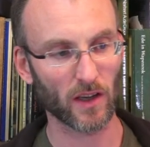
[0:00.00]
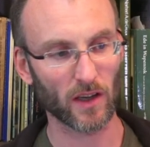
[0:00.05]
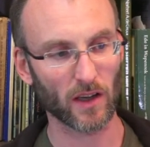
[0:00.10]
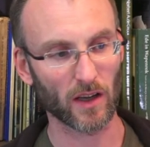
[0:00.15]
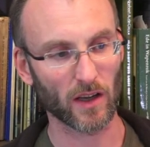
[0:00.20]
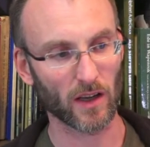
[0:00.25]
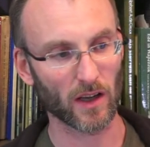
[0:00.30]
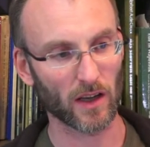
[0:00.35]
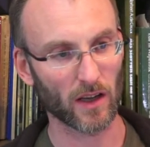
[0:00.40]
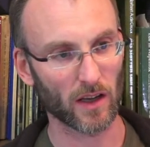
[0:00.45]

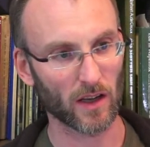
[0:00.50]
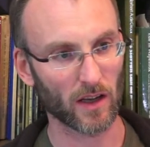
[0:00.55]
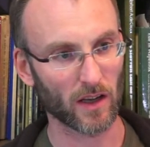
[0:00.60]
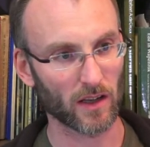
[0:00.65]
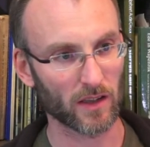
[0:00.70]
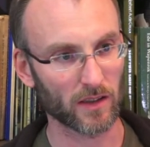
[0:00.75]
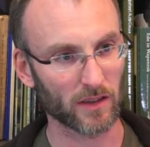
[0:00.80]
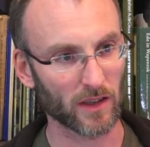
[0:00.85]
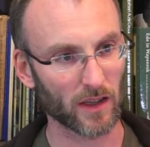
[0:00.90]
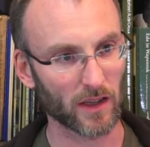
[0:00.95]

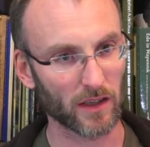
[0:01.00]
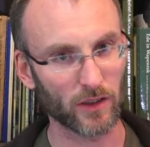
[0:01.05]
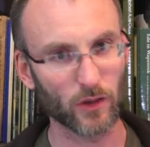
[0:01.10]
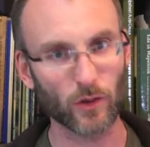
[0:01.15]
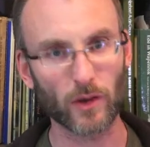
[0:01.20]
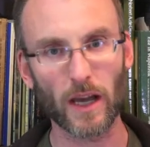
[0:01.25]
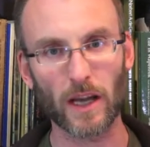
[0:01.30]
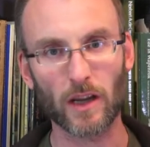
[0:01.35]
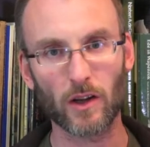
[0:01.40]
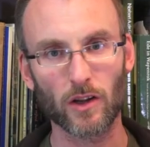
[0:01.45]
you
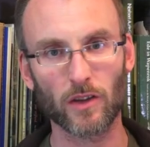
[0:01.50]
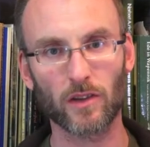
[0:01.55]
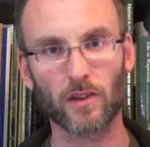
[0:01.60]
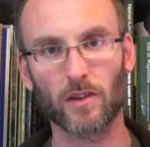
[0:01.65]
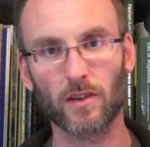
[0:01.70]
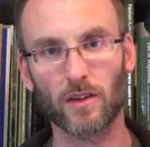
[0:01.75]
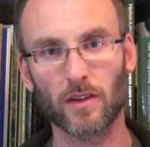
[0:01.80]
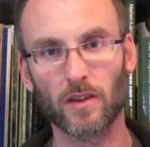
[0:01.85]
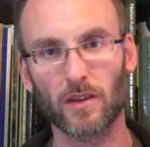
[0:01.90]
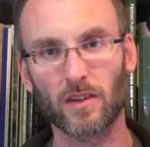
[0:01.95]
cannot